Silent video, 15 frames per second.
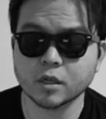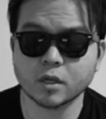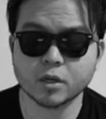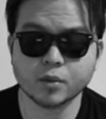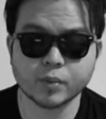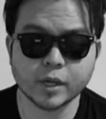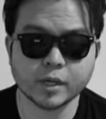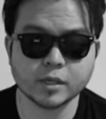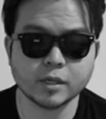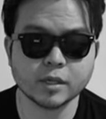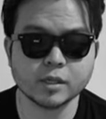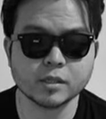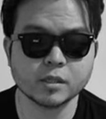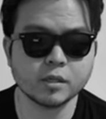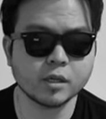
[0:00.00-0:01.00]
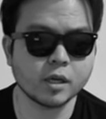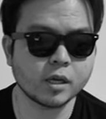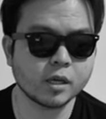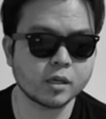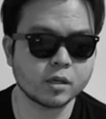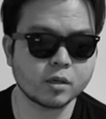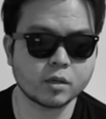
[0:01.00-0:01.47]
not Grand Daisy,
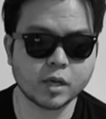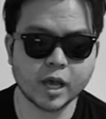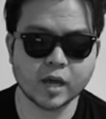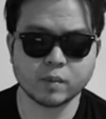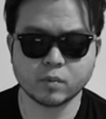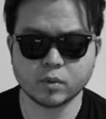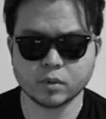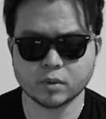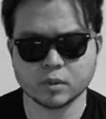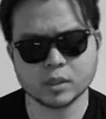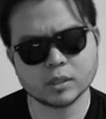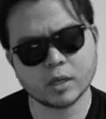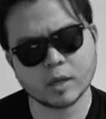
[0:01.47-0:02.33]
and on that one,